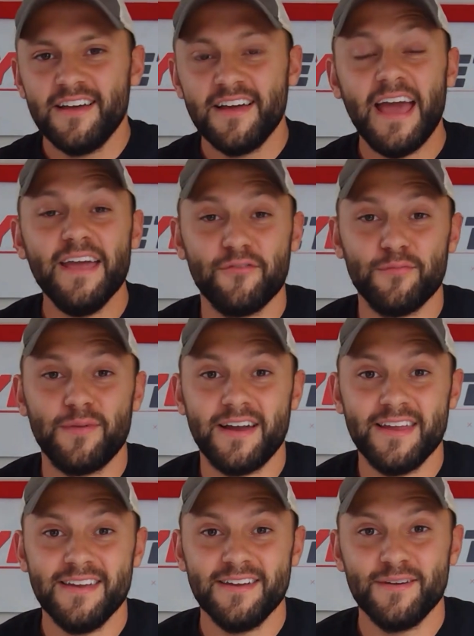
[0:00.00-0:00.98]
Hey
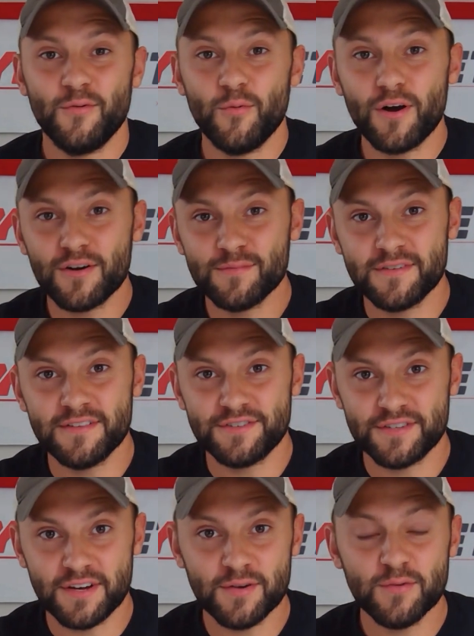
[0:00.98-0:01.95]
everybody, welcome to the
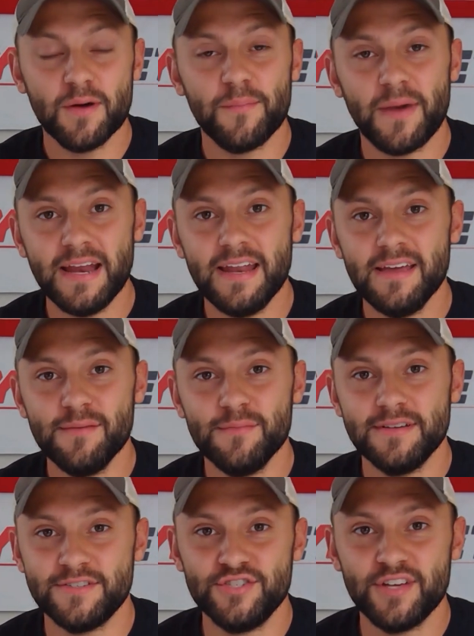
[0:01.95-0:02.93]
show. My name
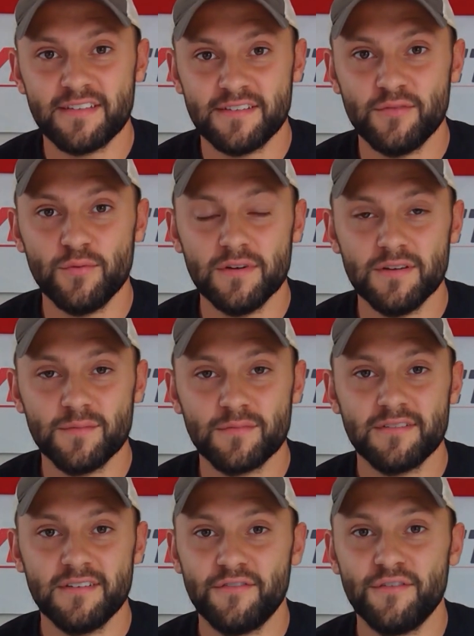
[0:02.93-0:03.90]
is Jesse
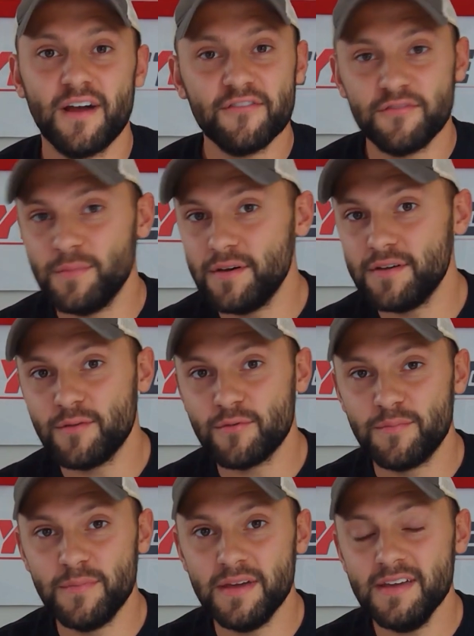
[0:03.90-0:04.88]
Williams. If you're not familiar
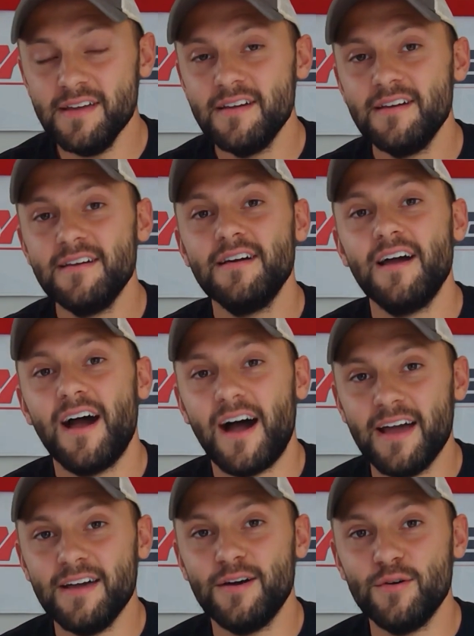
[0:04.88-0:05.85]
with me,
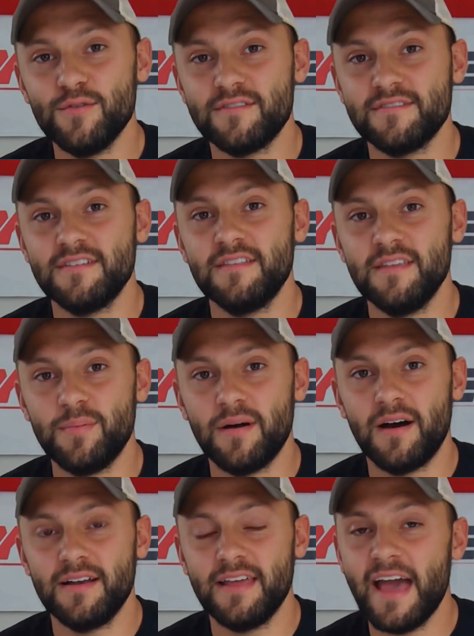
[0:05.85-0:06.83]
I host the
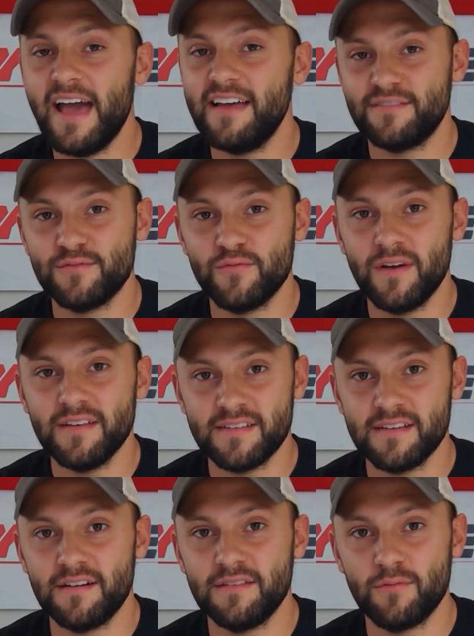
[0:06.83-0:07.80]
podcast
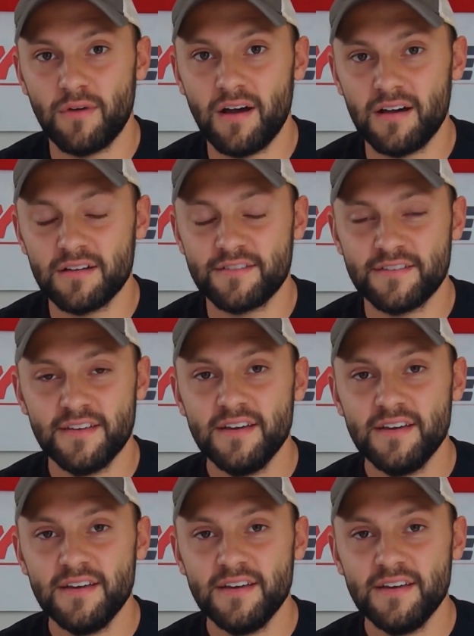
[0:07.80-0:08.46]
Racing on the Rocks,